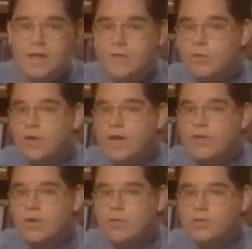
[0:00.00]
If you get
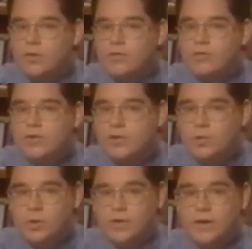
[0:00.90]
no results to your
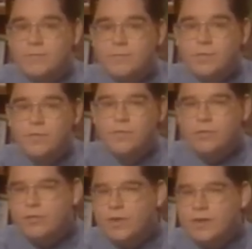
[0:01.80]
query, the
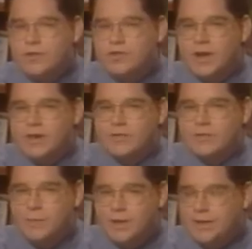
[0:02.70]
first thing to check is
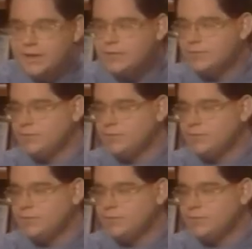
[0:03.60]
spelling.